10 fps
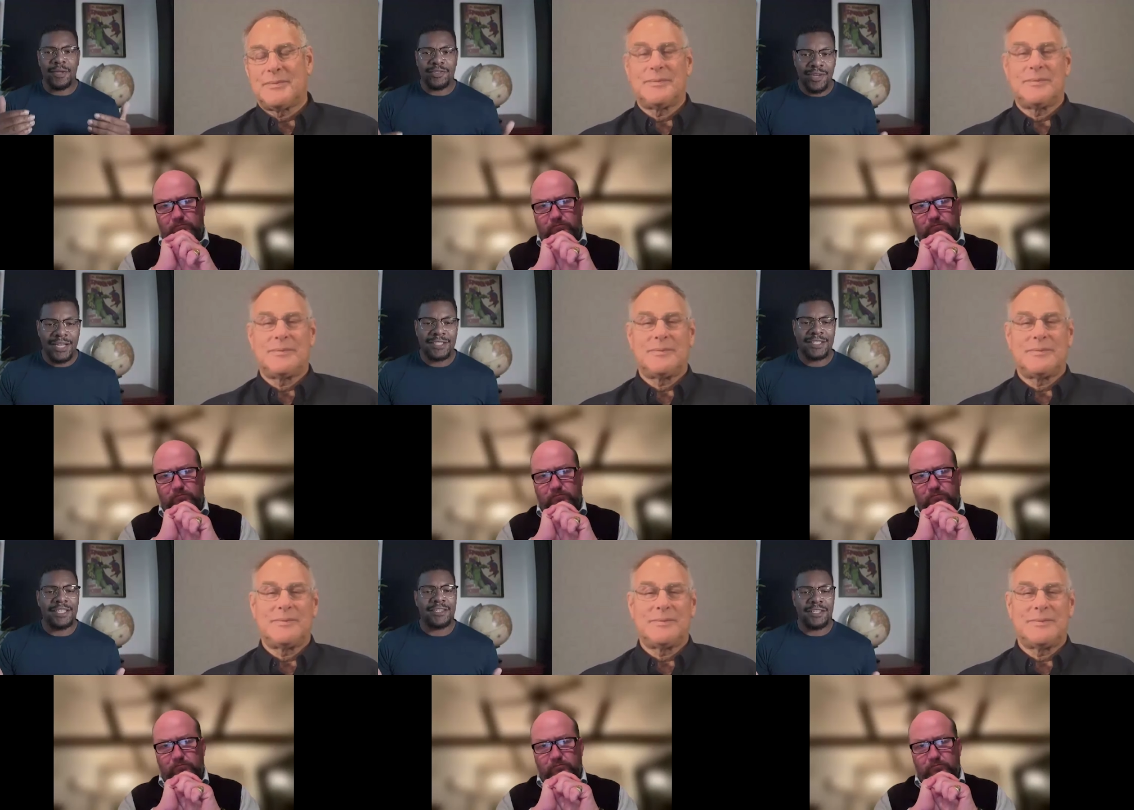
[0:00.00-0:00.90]
Speaker 1: but you
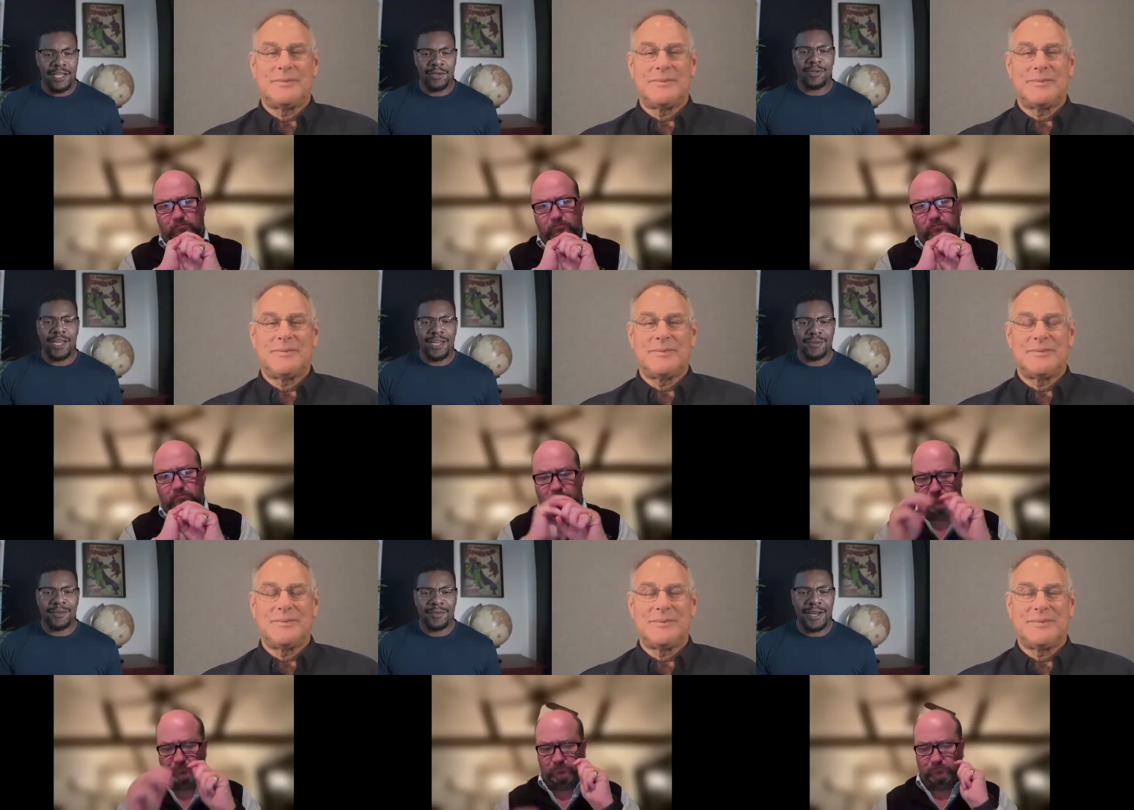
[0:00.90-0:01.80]
actually need the yellow
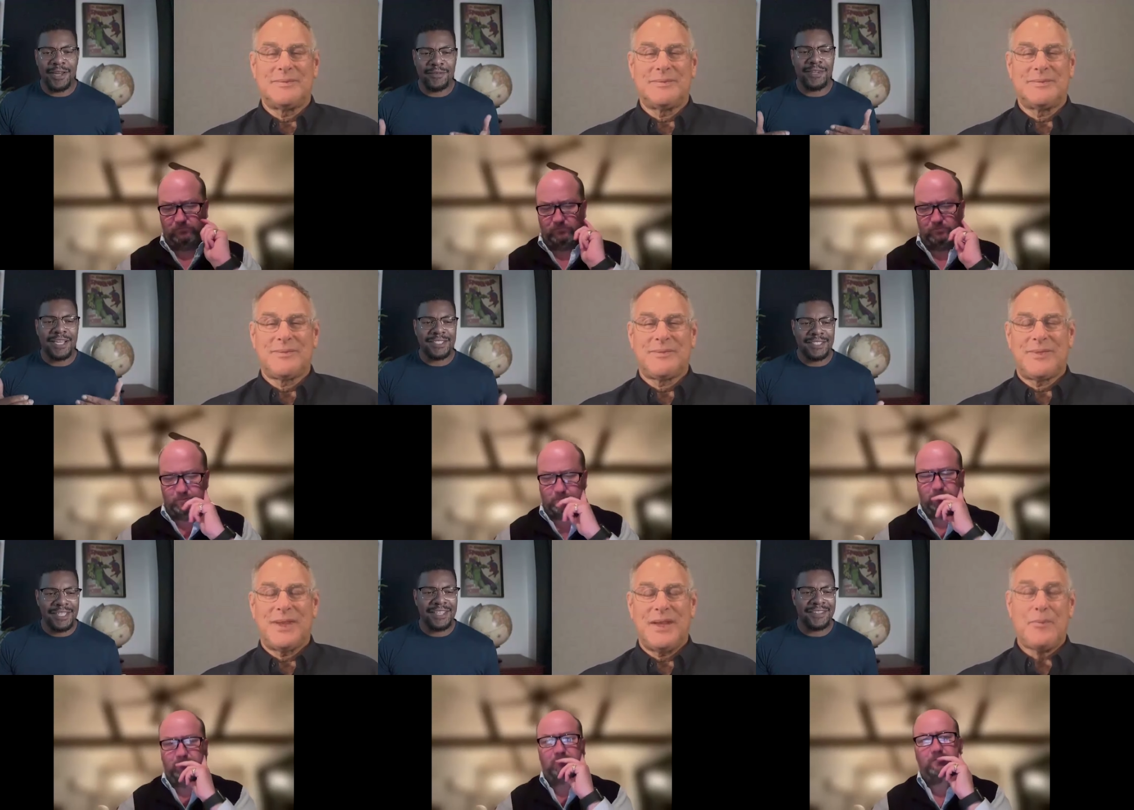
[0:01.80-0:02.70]
cake, right? We
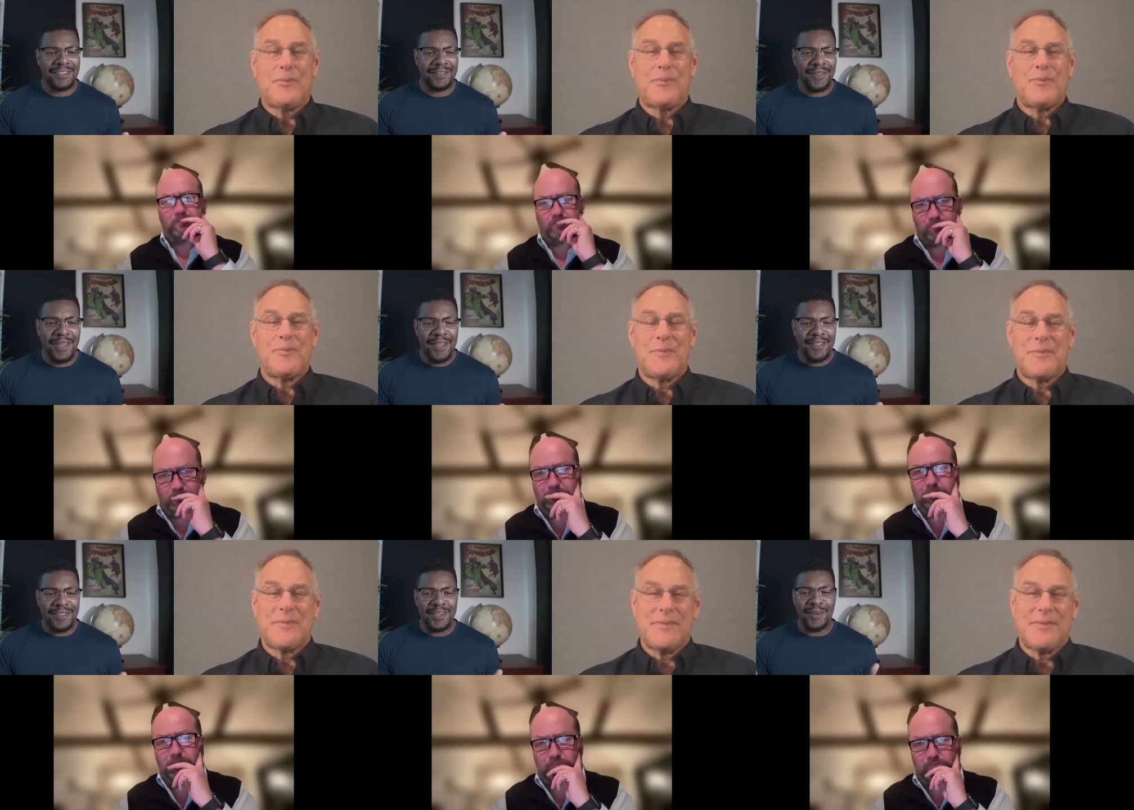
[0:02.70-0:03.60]
actually need the
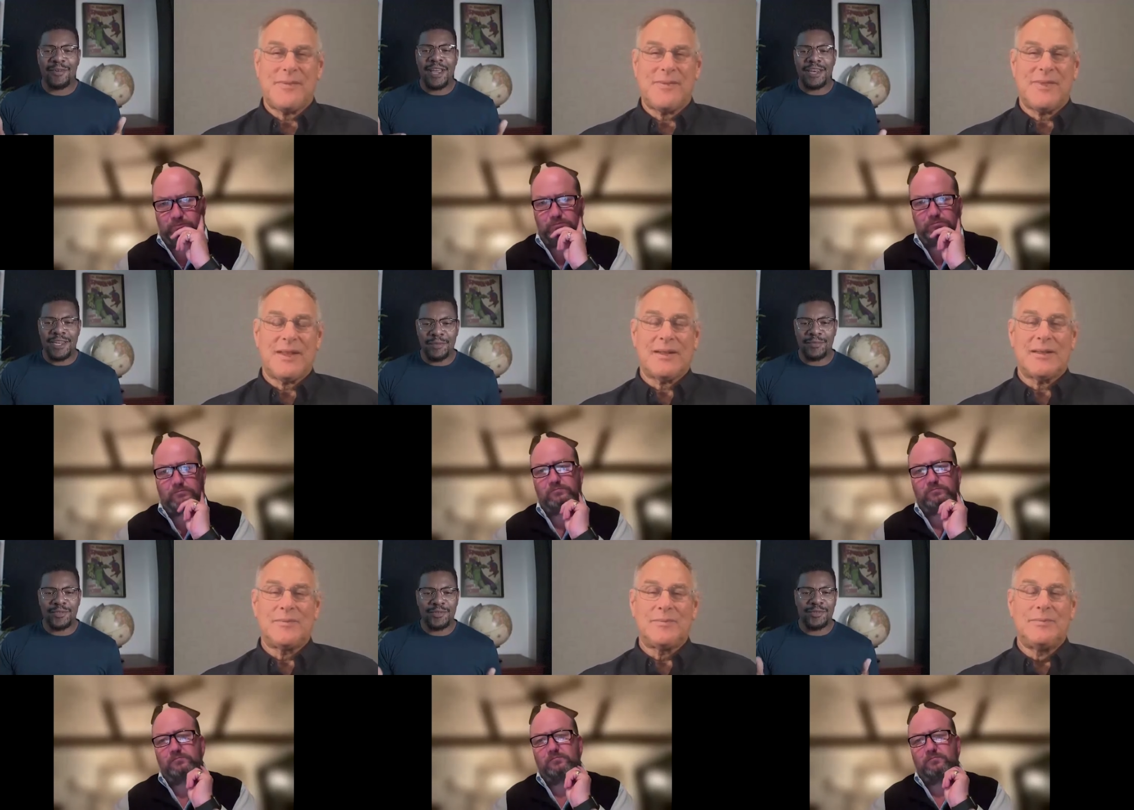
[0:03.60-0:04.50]
the
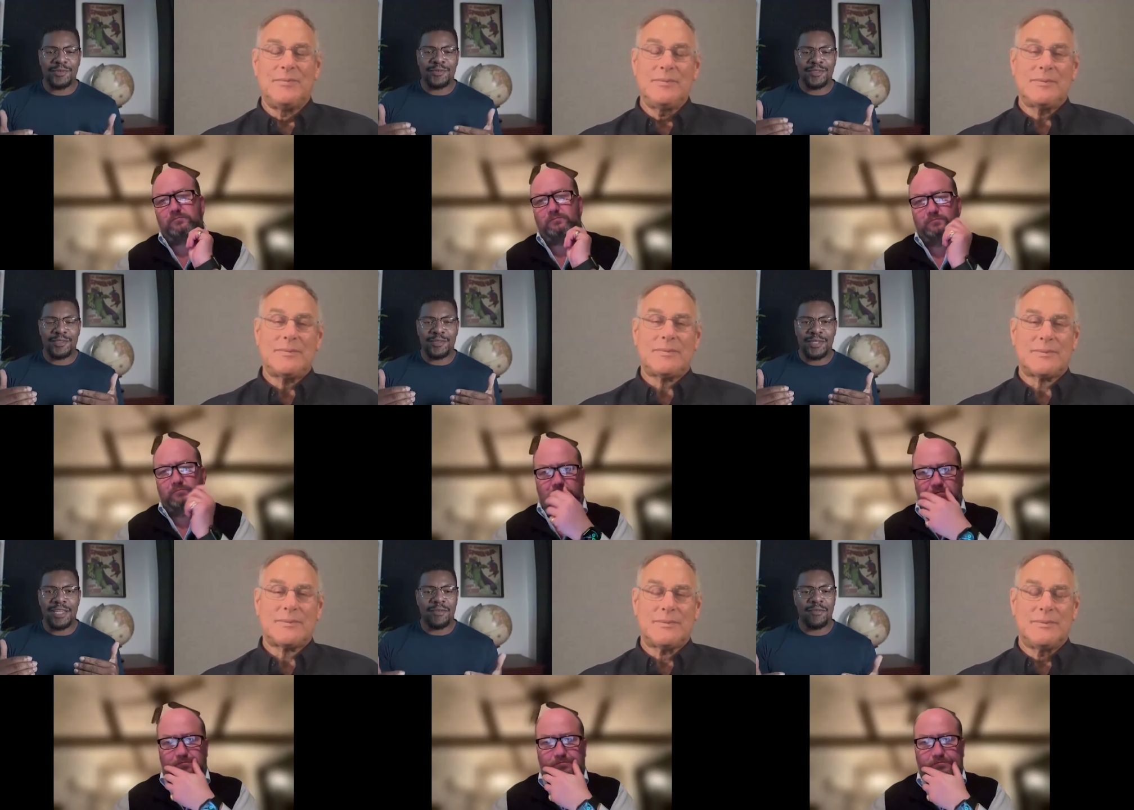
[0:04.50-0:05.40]
uranium to
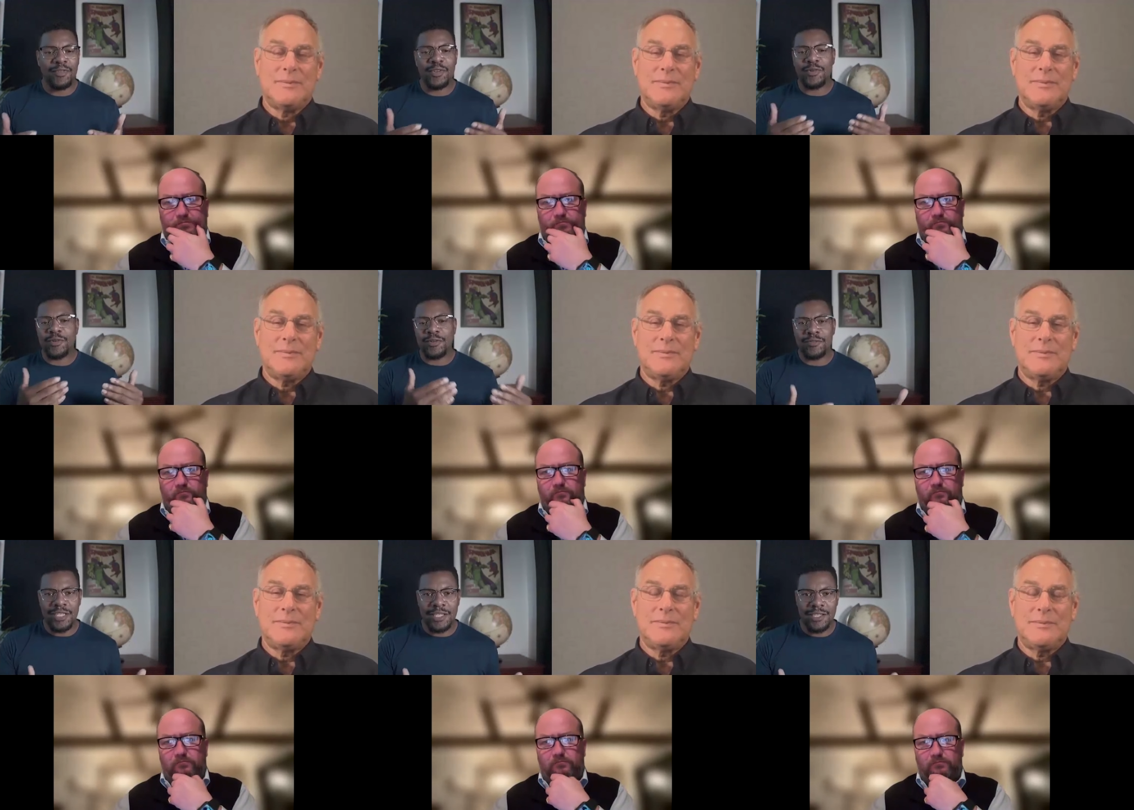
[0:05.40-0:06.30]
even
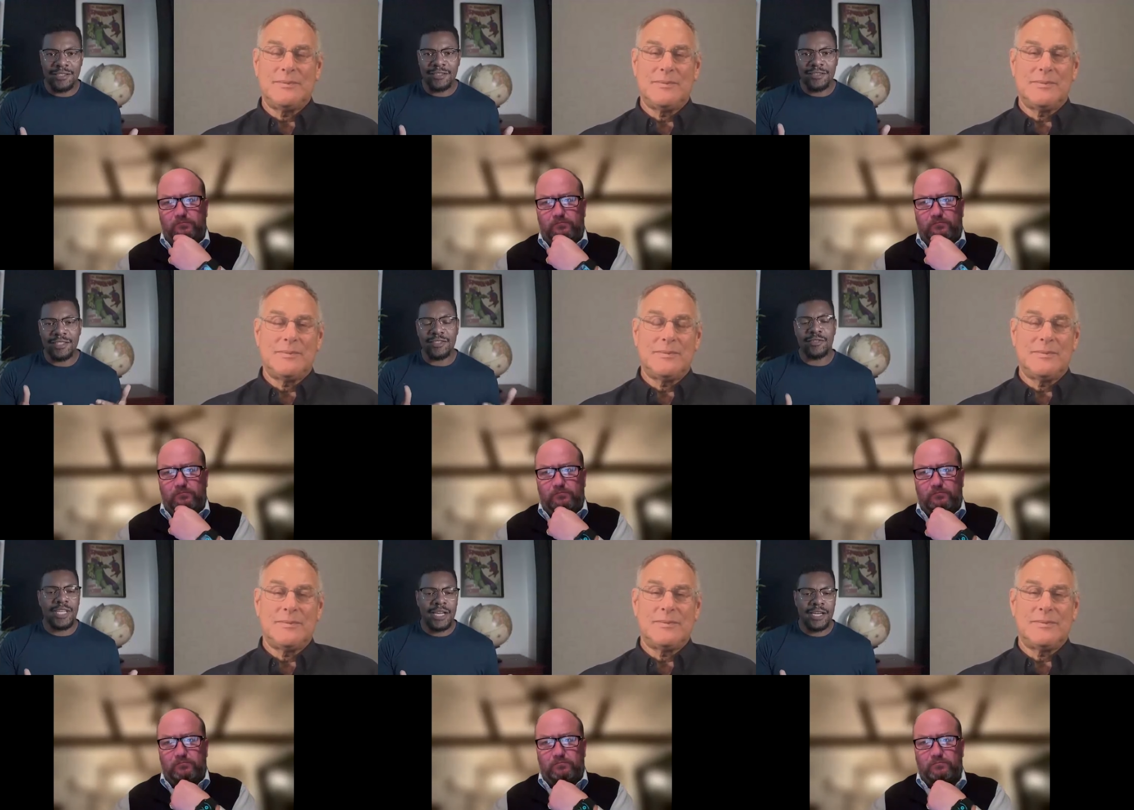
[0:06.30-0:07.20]
fuel these
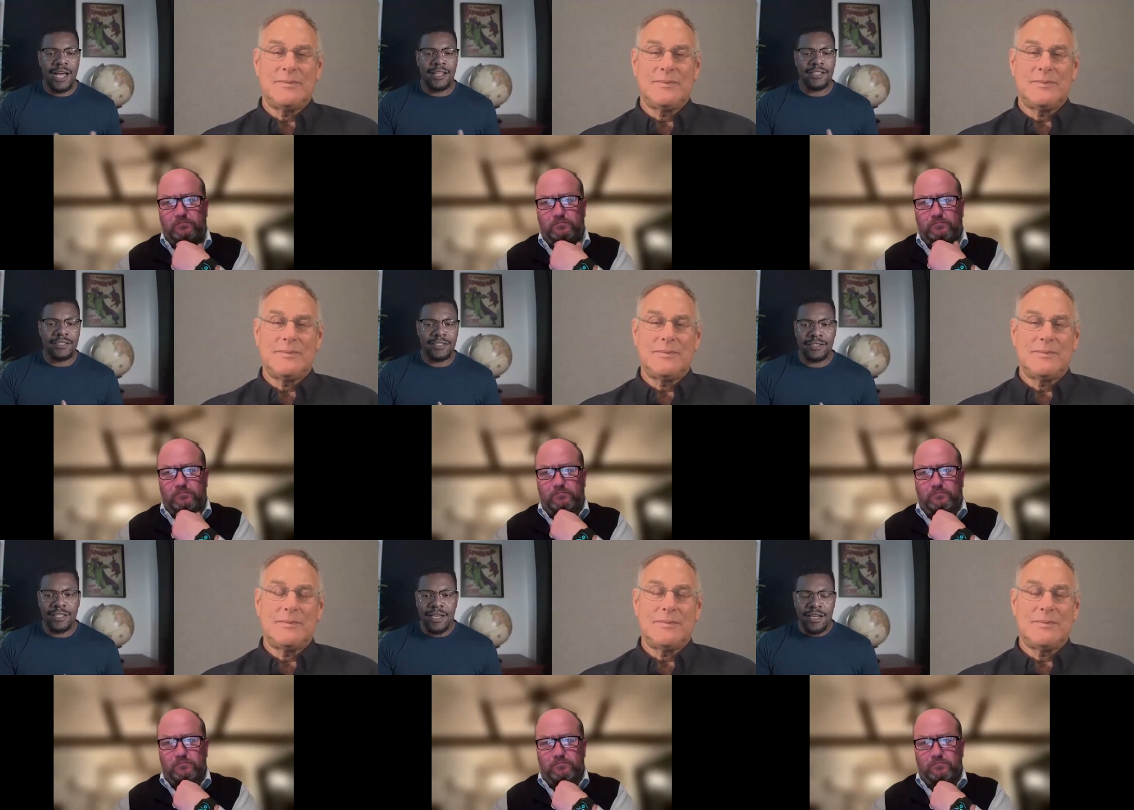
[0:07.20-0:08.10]
new
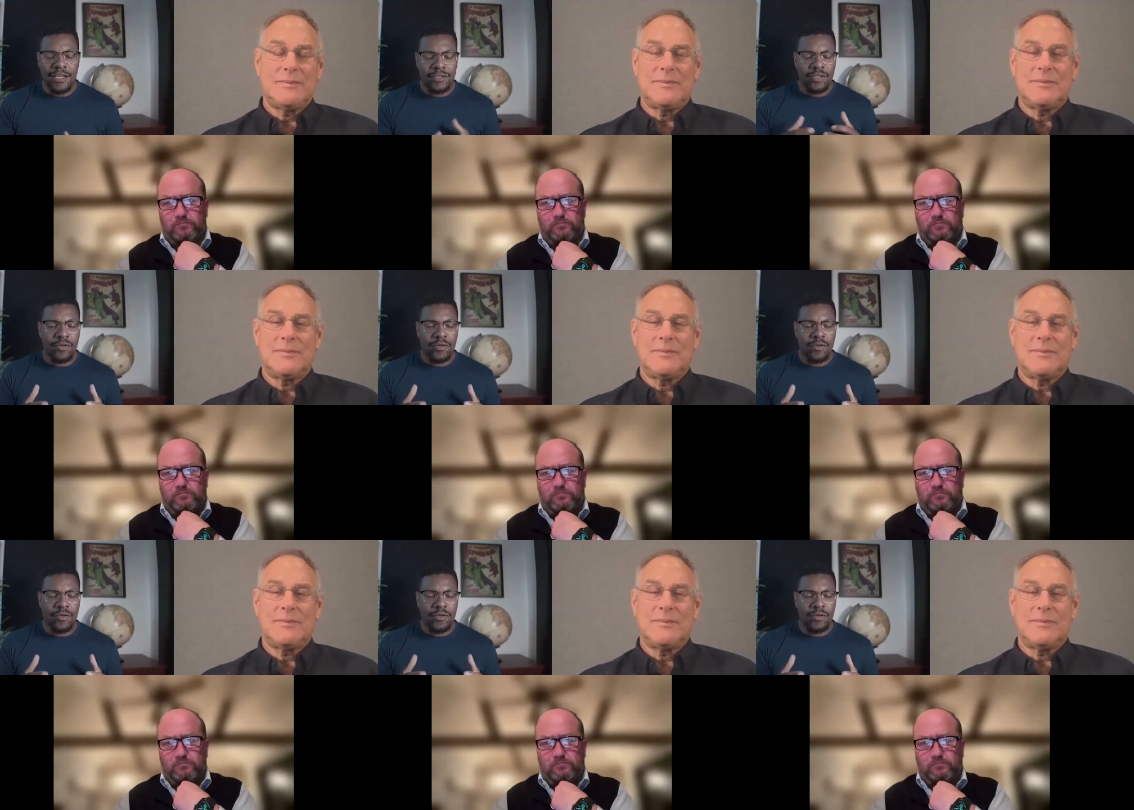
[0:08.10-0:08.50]
technologies. And